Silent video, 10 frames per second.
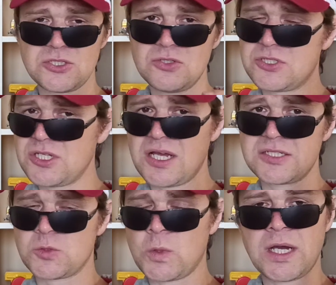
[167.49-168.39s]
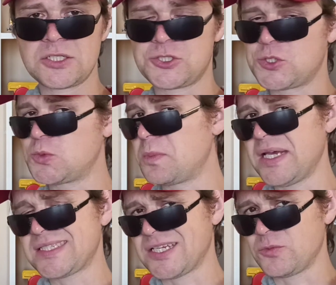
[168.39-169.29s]
You don't want to
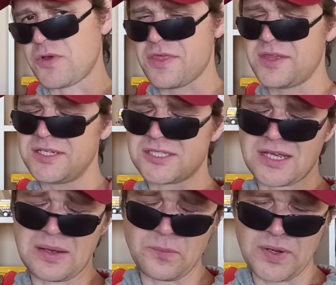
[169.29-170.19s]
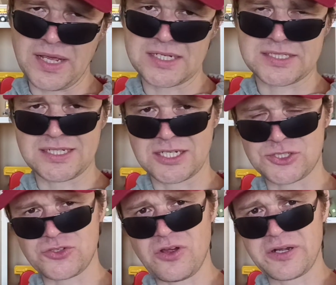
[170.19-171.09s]
messing with this complex
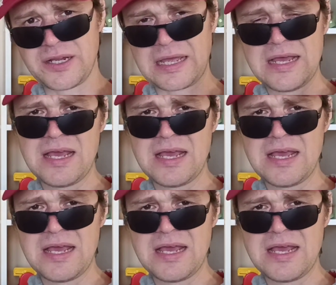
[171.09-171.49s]
electronic